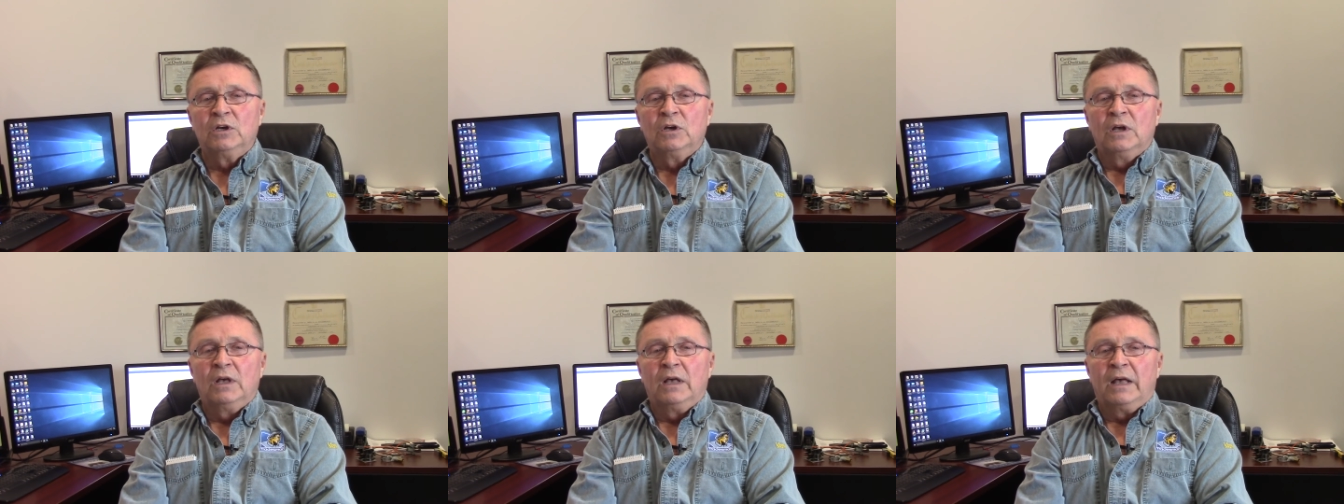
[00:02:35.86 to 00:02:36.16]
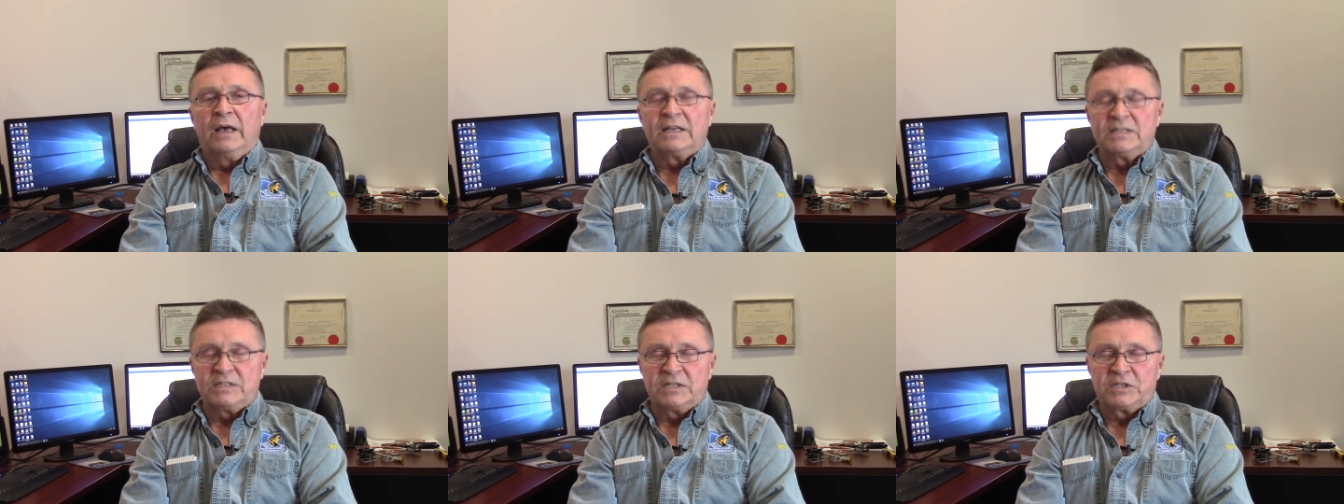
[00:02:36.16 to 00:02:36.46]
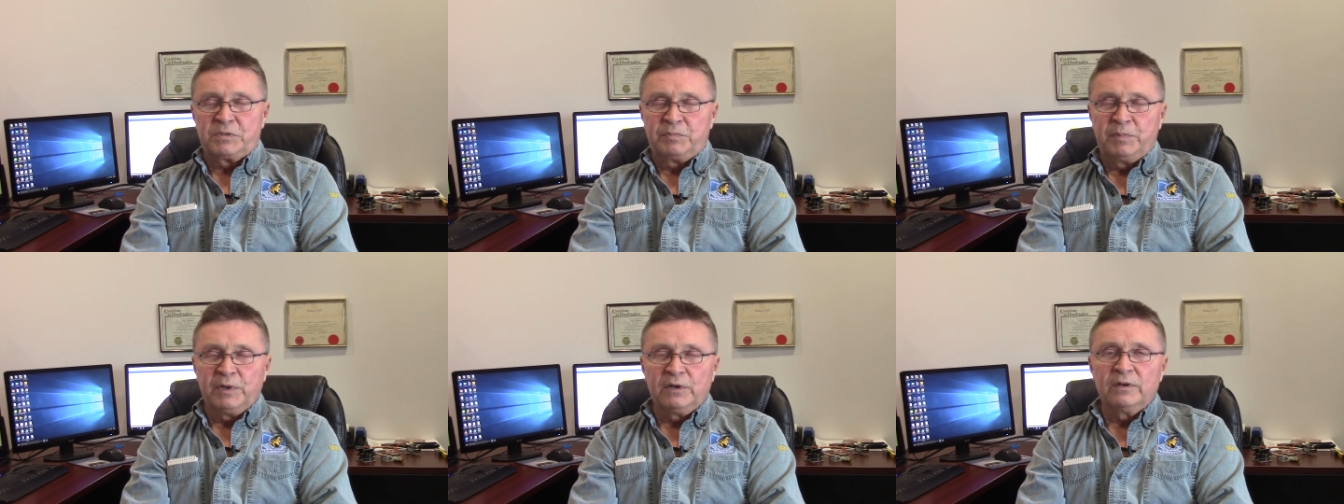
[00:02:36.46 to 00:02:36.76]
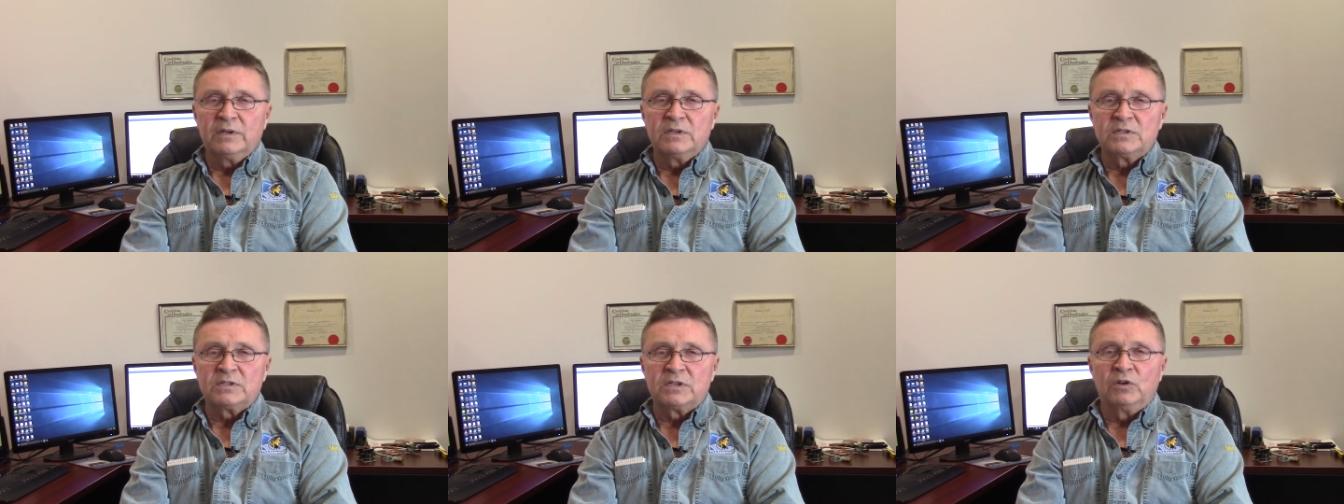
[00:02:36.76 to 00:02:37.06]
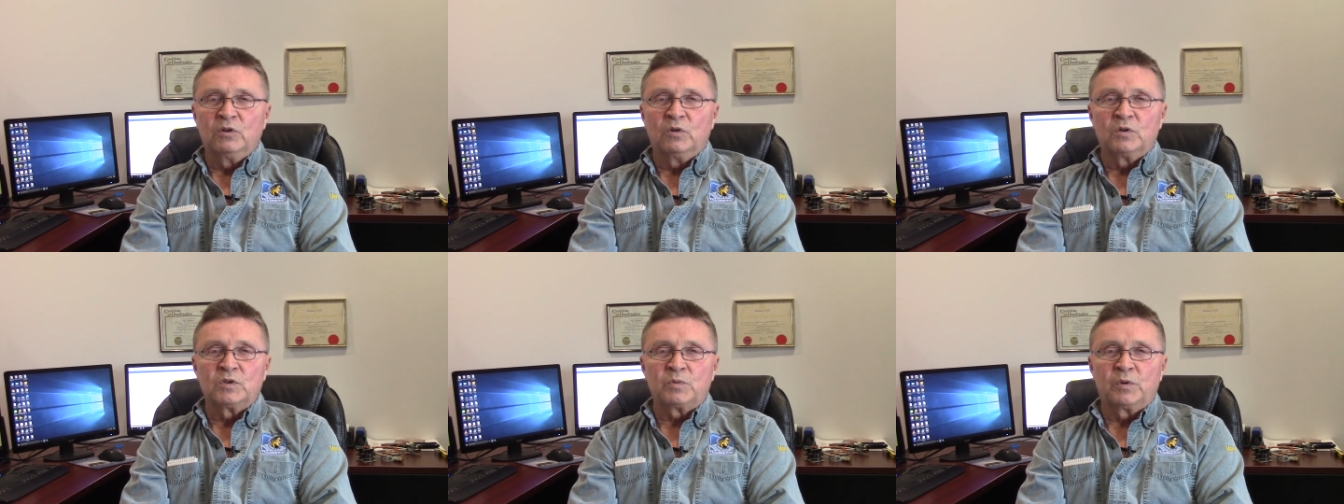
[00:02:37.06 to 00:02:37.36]
has experience, that
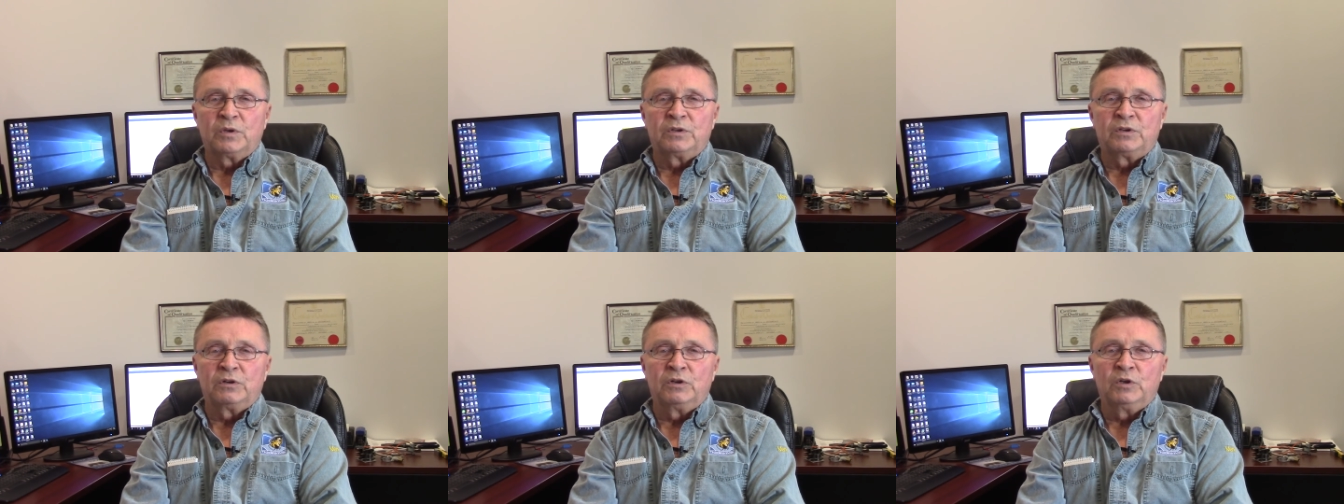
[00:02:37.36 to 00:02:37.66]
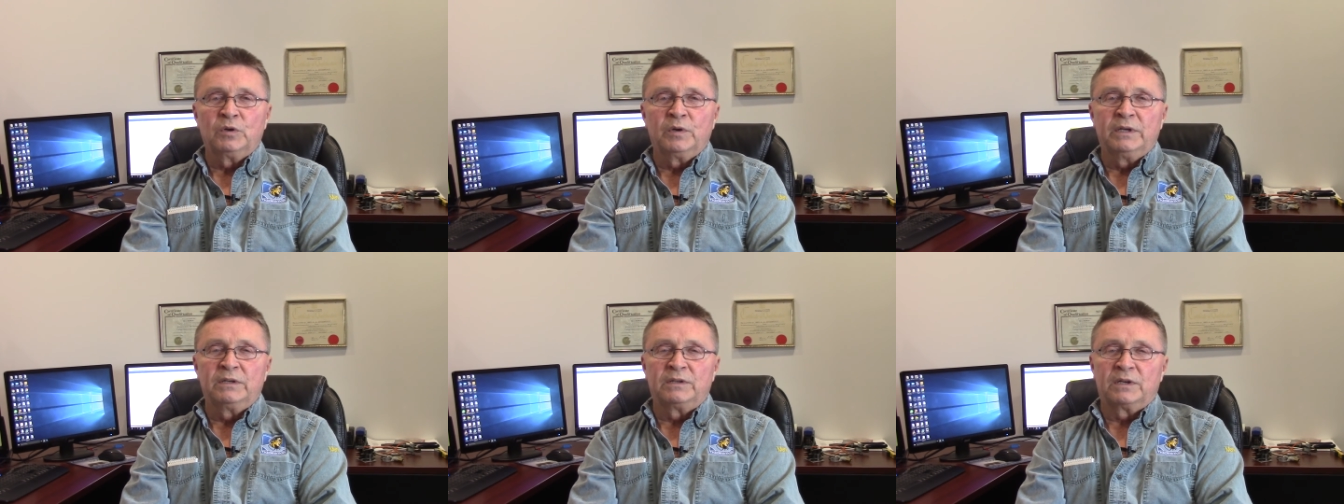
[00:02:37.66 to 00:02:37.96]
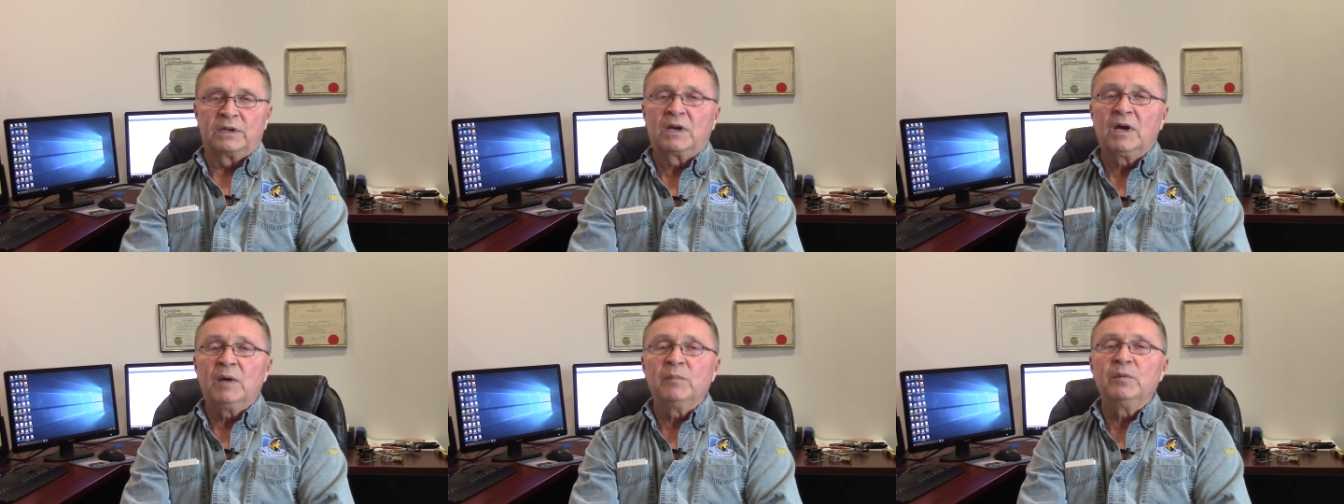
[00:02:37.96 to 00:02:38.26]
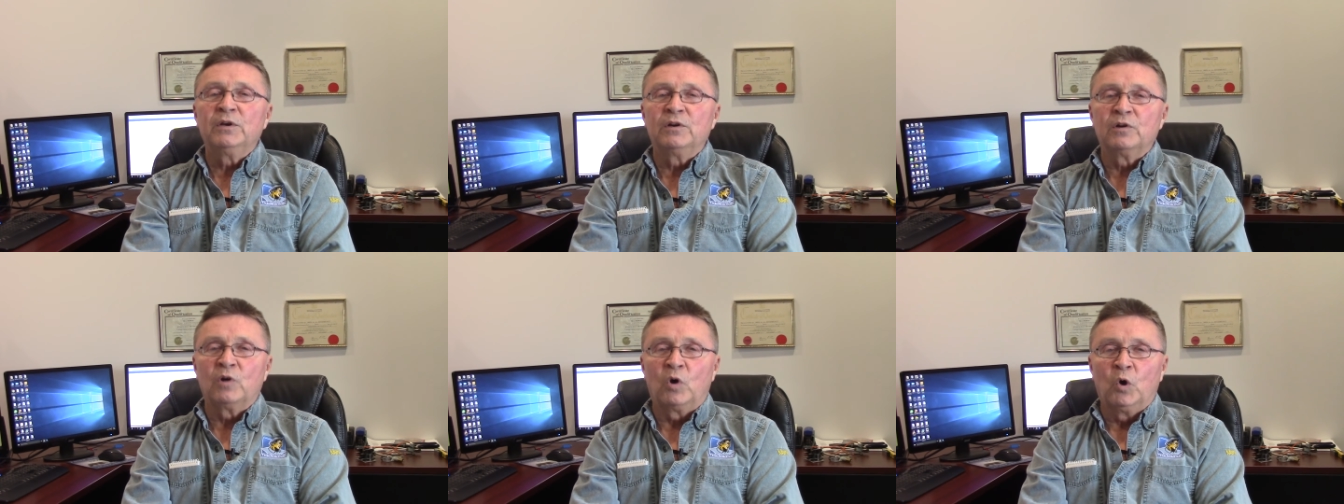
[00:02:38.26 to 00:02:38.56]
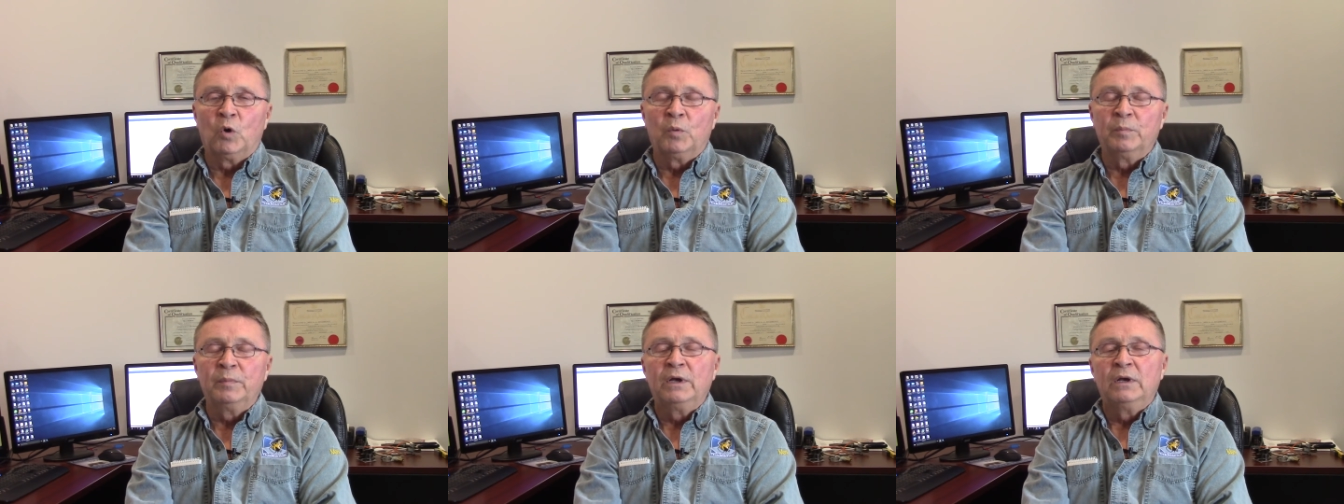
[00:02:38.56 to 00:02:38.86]
knows what they're doing, to come in your
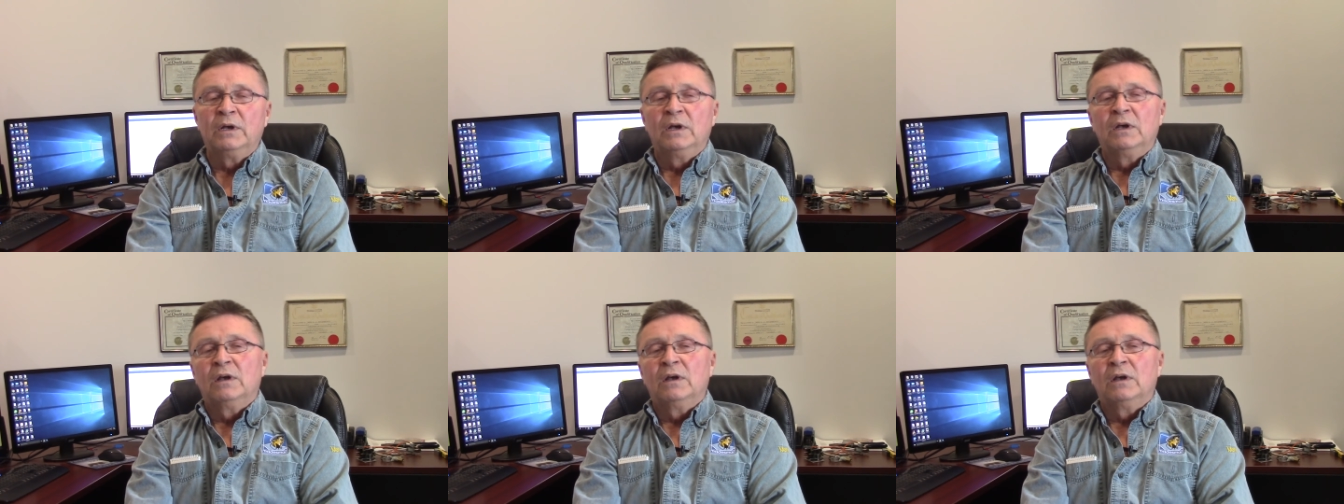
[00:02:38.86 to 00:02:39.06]
home,